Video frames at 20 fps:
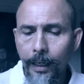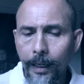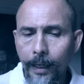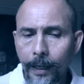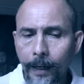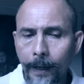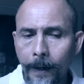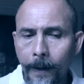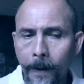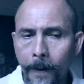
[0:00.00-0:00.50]

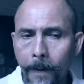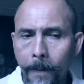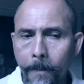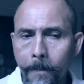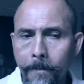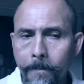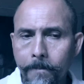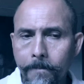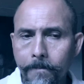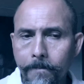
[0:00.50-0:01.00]

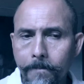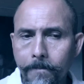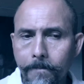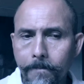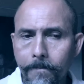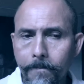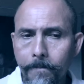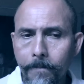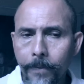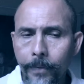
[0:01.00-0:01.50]

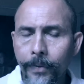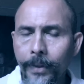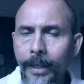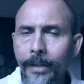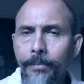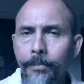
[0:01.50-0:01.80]
that